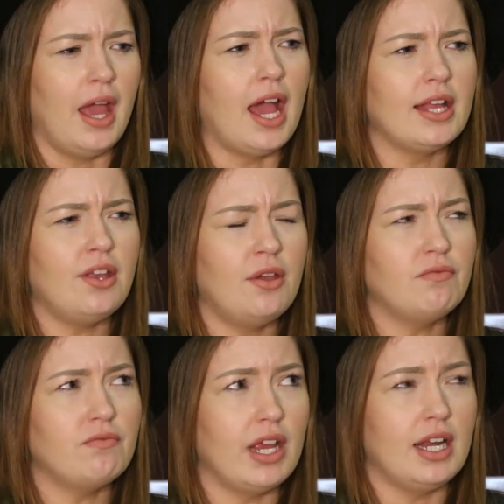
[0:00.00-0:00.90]
I
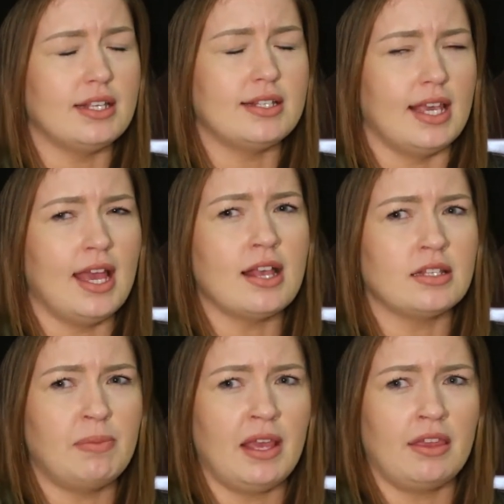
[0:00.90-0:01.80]
don't really see it
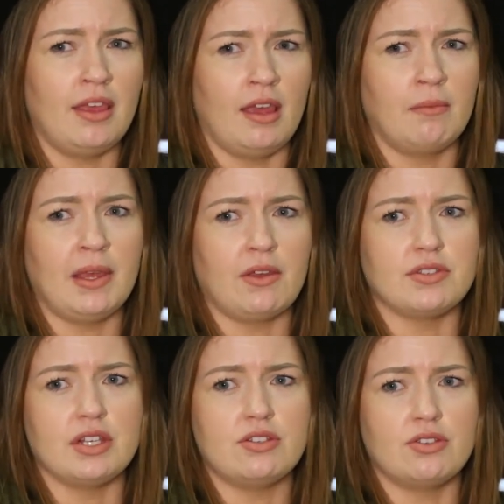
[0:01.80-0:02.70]
as a big thing,
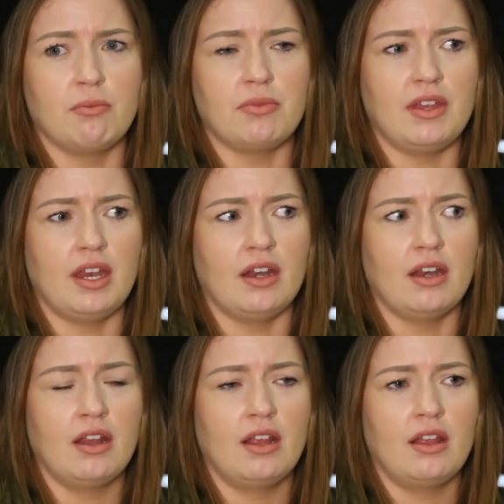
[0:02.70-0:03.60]
because it's something
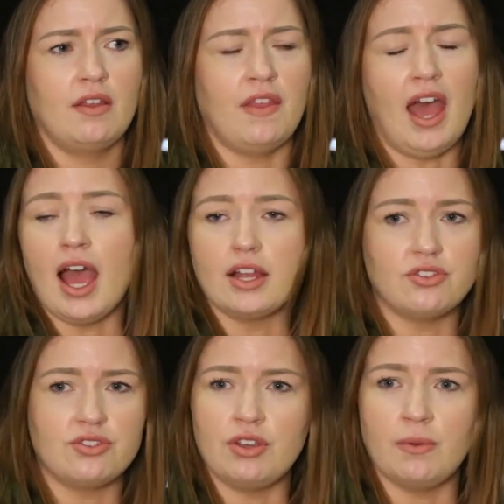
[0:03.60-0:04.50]
that I
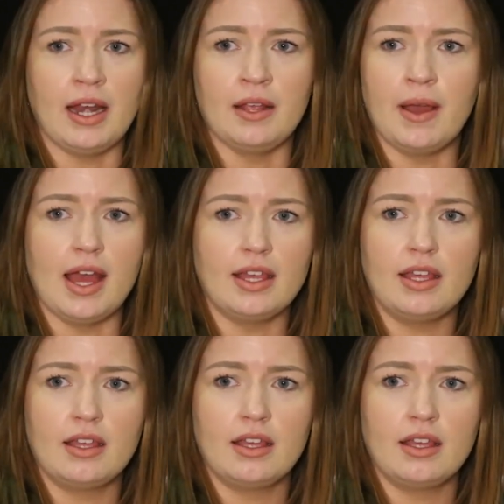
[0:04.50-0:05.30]
just do anyway.